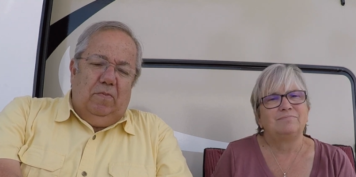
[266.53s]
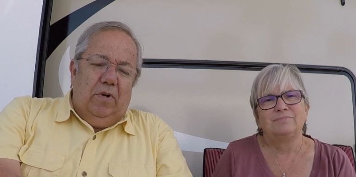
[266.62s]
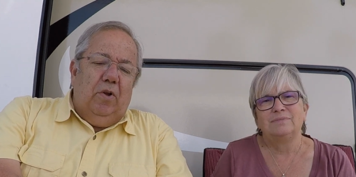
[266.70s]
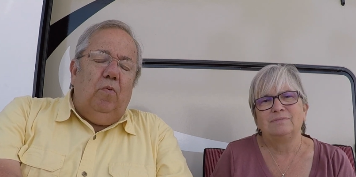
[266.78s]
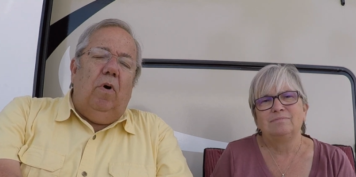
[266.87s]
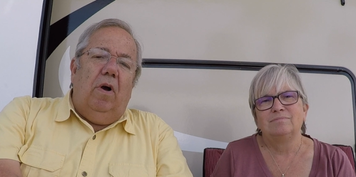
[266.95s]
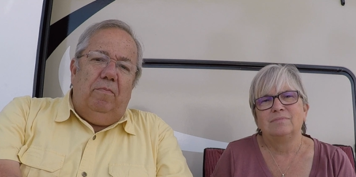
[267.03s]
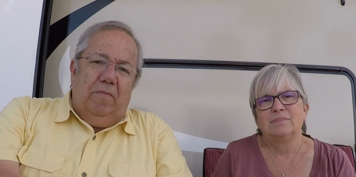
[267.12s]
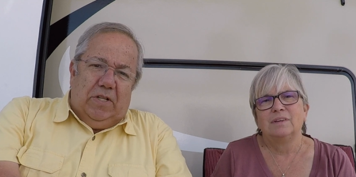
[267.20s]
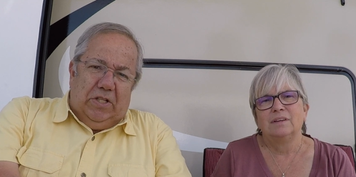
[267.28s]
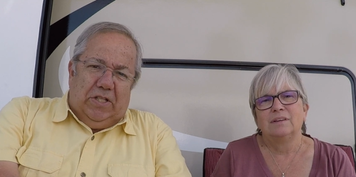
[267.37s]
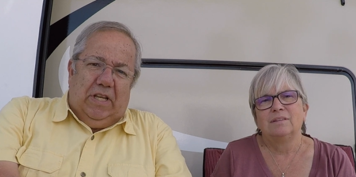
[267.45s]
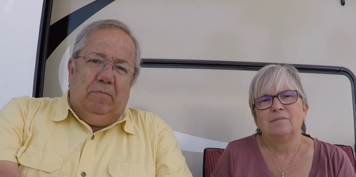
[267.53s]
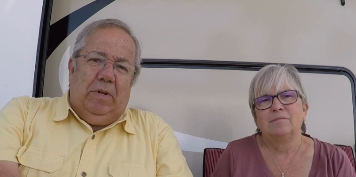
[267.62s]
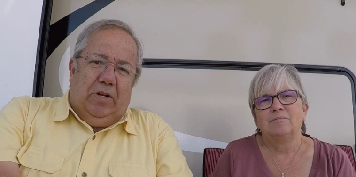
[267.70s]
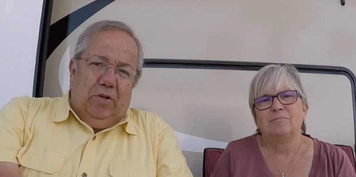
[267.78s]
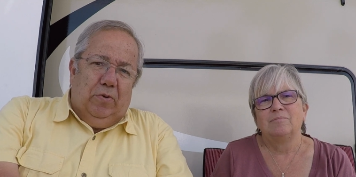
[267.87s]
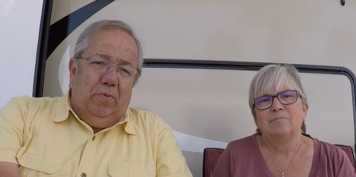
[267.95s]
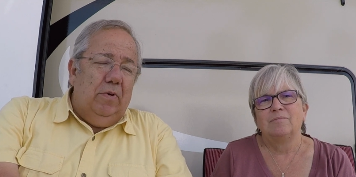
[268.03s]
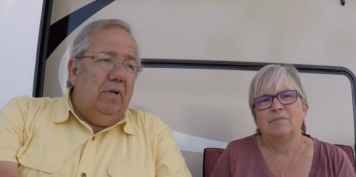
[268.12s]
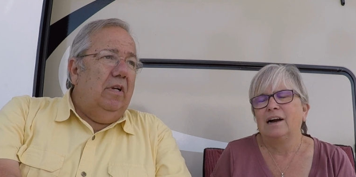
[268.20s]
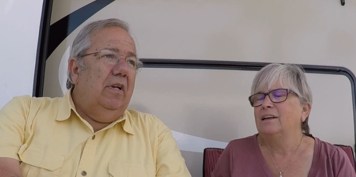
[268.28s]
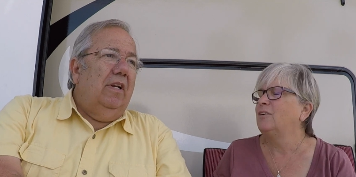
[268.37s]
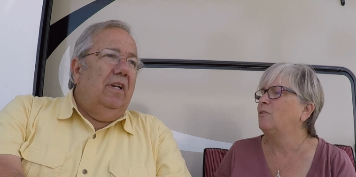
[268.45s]
Speaker 1: What do you want to see me do?
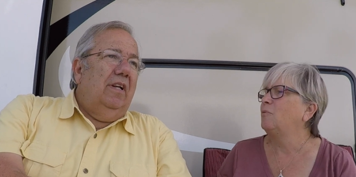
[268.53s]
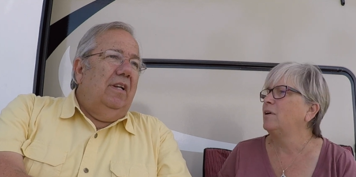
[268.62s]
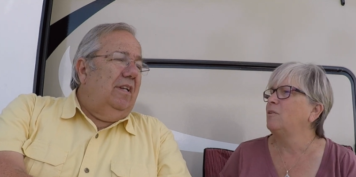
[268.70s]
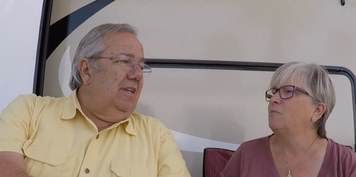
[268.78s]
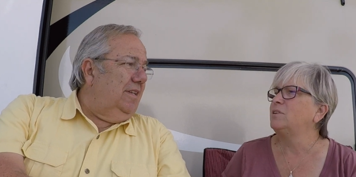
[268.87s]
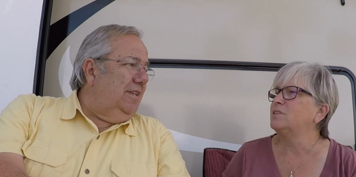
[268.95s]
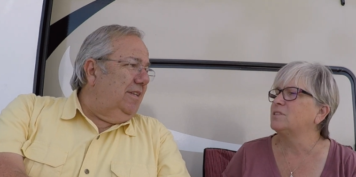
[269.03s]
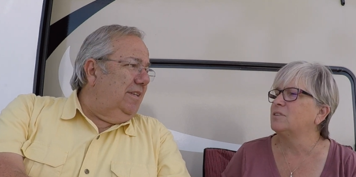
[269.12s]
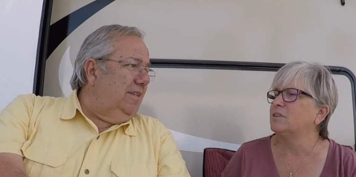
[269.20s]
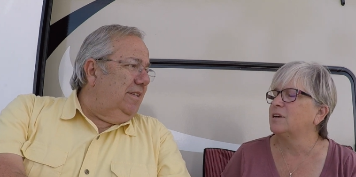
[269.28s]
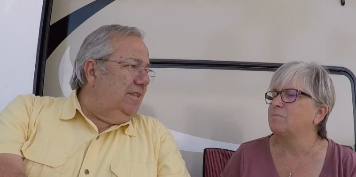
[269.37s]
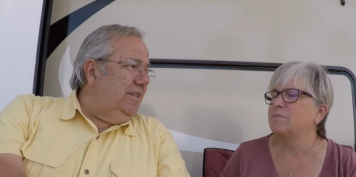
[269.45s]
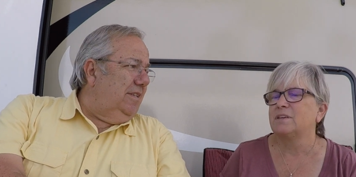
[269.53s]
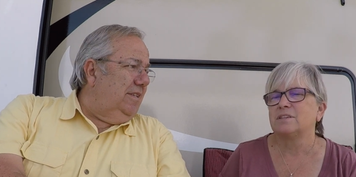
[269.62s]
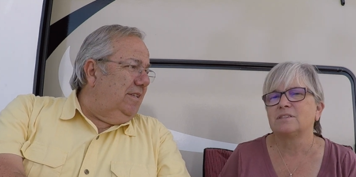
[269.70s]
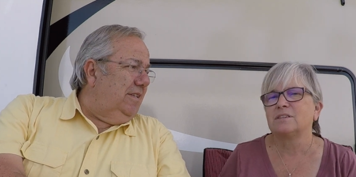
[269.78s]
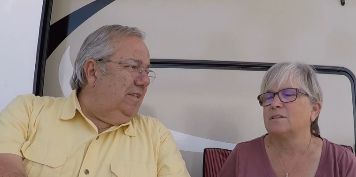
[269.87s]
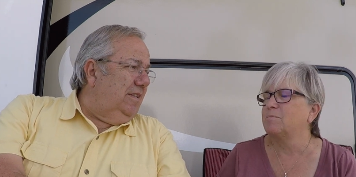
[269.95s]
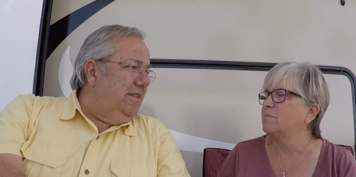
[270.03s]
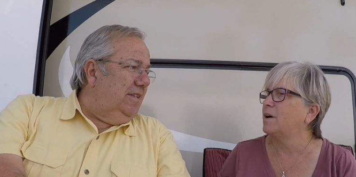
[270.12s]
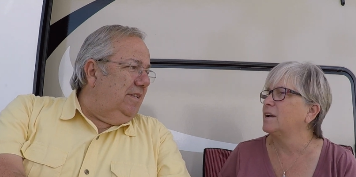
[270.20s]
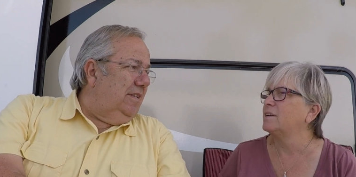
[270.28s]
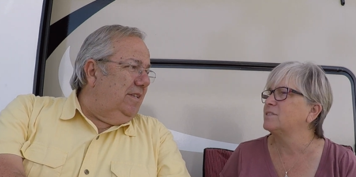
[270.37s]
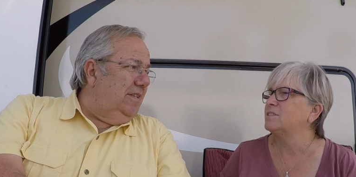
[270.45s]
Speaker 2: I know. Why don't we just hook up this to the
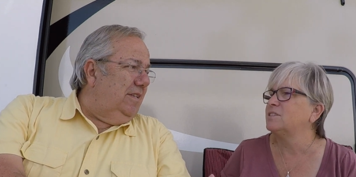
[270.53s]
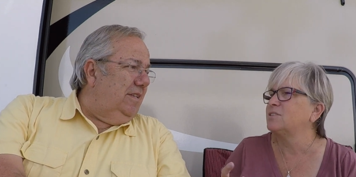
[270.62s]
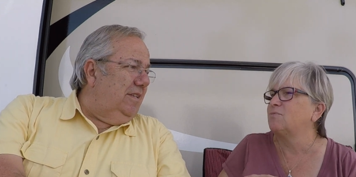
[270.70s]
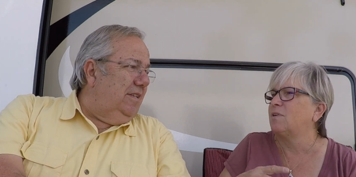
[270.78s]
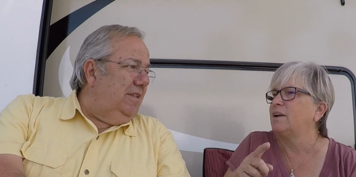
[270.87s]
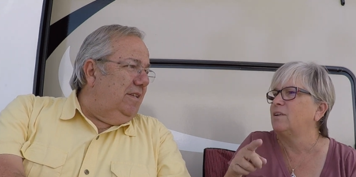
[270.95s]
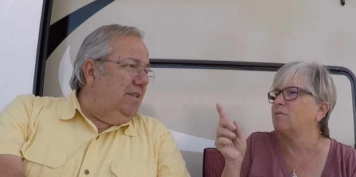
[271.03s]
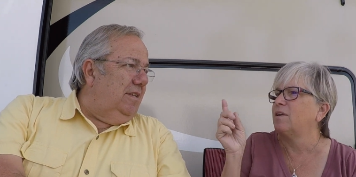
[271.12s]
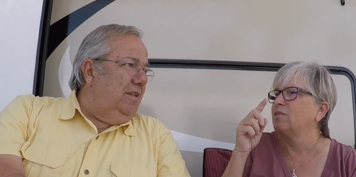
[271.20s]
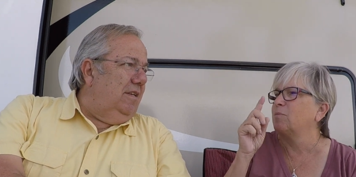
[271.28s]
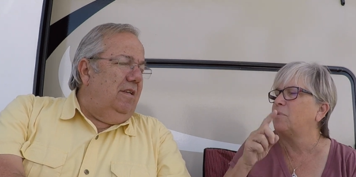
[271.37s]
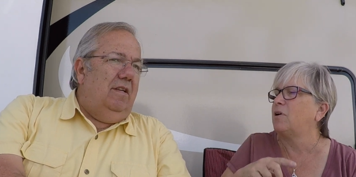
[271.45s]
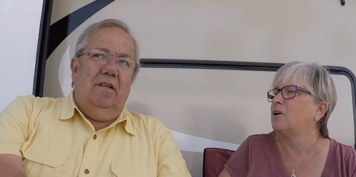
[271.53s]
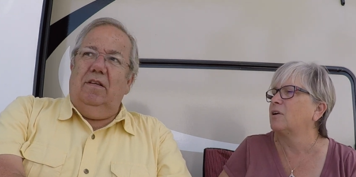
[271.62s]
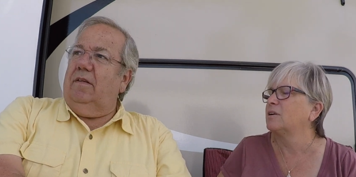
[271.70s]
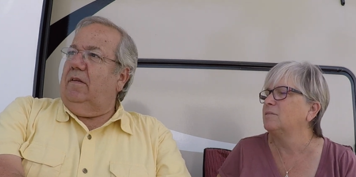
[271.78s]
bikes and just ride around the park?